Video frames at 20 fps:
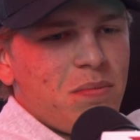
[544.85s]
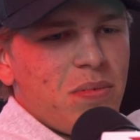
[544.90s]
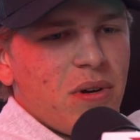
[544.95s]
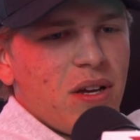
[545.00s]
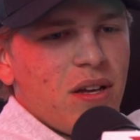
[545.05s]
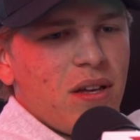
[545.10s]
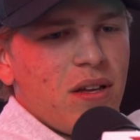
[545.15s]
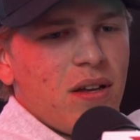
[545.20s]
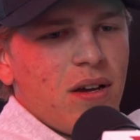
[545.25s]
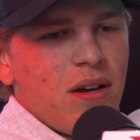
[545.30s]

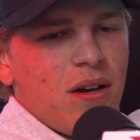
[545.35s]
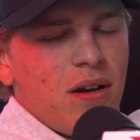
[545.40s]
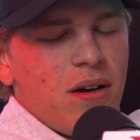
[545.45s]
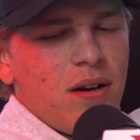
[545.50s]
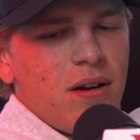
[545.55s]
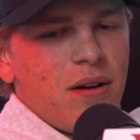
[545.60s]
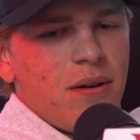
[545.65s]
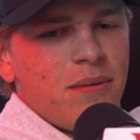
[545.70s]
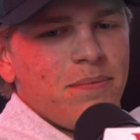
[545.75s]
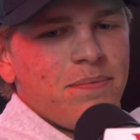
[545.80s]
But
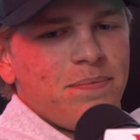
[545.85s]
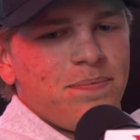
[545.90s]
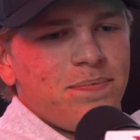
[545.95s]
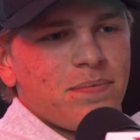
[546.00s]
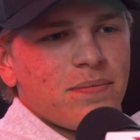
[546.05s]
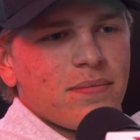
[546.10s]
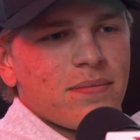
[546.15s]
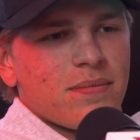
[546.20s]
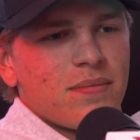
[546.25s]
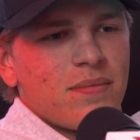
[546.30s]

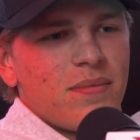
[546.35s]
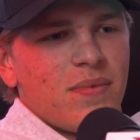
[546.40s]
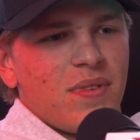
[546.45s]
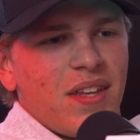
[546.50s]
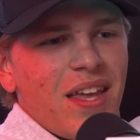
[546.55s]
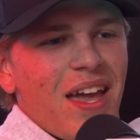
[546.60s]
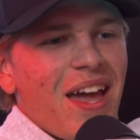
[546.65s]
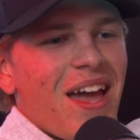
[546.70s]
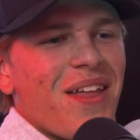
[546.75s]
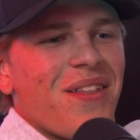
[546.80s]

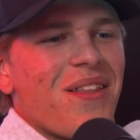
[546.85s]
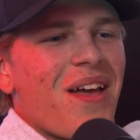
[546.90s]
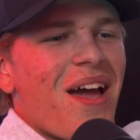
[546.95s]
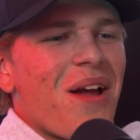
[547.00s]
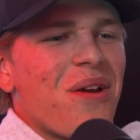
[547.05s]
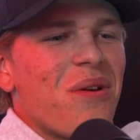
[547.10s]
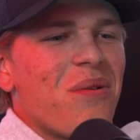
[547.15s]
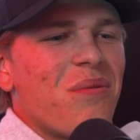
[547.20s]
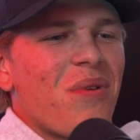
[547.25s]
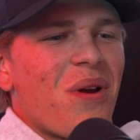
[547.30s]
yeah, and
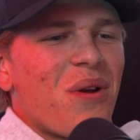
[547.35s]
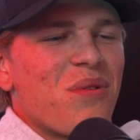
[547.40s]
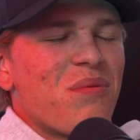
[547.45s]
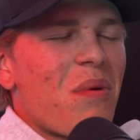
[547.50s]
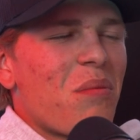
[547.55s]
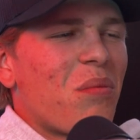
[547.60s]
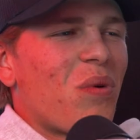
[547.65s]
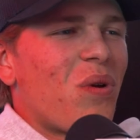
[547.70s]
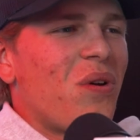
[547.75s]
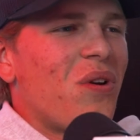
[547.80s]
I
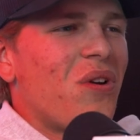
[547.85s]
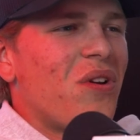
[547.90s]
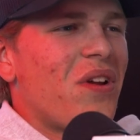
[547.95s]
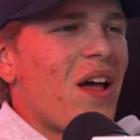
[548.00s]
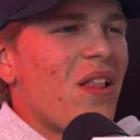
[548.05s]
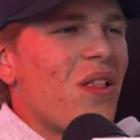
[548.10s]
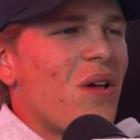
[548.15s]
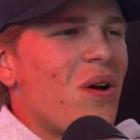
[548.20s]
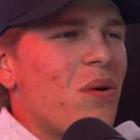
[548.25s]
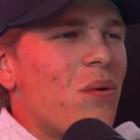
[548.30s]
remember under
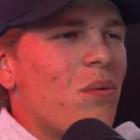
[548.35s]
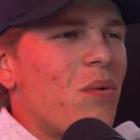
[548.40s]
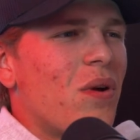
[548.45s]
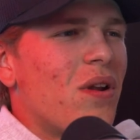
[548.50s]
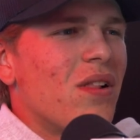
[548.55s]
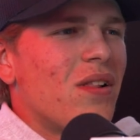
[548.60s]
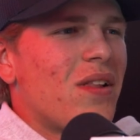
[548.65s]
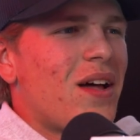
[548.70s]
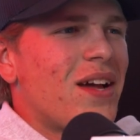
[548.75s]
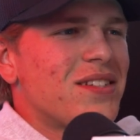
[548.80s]
yellow, one
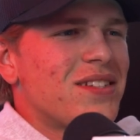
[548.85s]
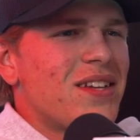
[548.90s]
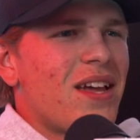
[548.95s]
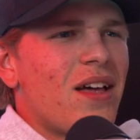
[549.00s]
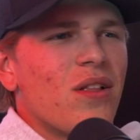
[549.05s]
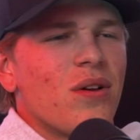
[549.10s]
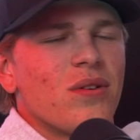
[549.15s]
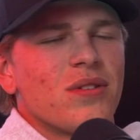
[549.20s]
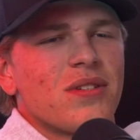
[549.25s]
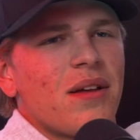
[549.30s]
of the last
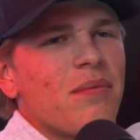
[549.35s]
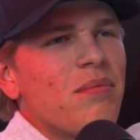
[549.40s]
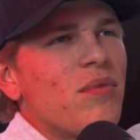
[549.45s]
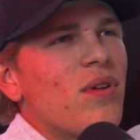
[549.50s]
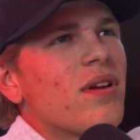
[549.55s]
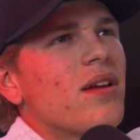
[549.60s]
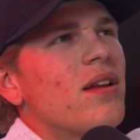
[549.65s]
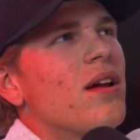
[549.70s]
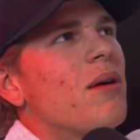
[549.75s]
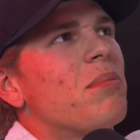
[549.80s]
yellows, I'm
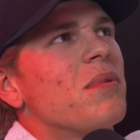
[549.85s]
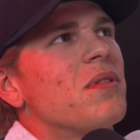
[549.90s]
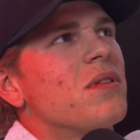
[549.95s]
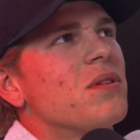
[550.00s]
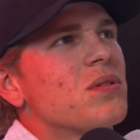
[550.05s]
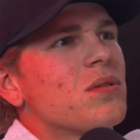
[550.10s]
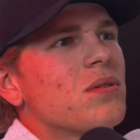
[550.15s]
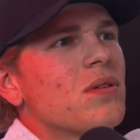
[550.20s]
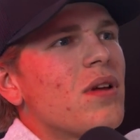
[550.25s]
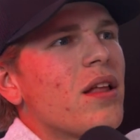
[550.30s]
looking up
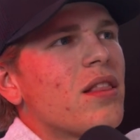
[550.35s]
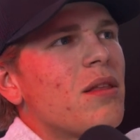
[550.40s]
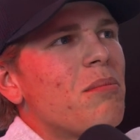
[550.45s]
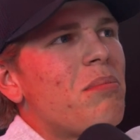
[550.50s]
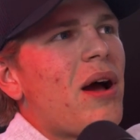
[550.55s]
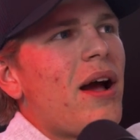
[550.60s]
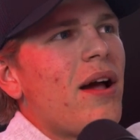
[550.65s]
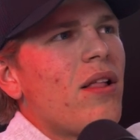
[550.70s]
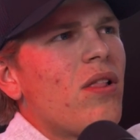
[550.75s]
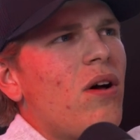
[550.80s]
at the
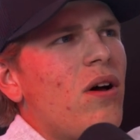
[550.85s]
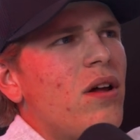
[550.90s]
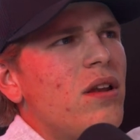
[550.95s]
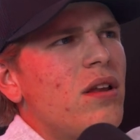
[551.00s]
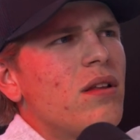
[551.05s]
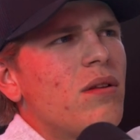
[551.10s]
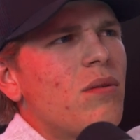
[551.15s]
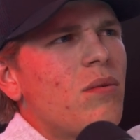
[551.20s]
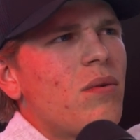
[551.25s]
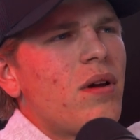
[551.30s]
pylon
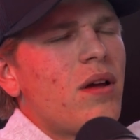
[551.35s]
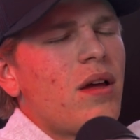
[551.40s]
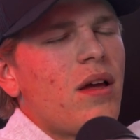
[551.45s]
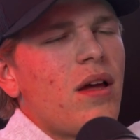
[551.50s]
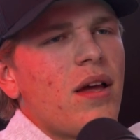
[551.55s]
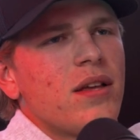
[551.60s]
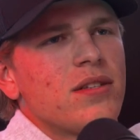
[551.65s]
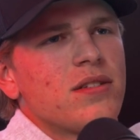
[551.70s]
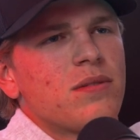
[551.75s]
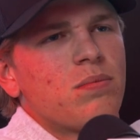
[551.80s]

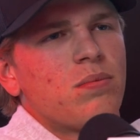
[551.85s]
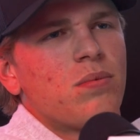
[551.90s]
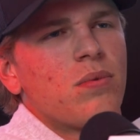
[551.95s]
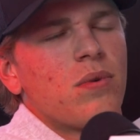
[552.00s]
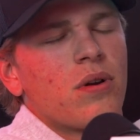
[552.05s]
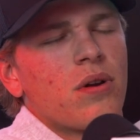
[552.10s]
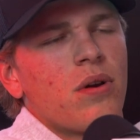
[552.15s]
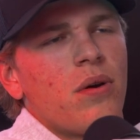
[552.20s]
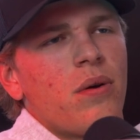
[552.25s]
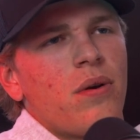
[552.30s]
as
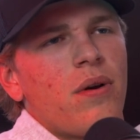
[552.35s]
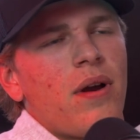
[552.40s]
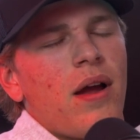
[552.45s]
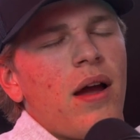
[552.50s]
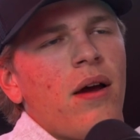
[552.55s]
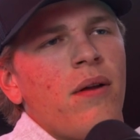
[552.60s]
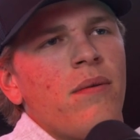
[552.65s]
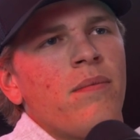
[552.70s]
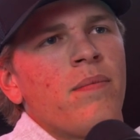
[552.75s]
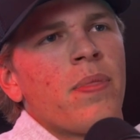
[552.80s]
we're going
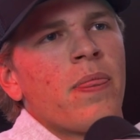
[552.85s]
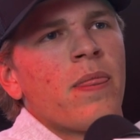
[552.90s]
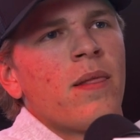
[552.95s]
around,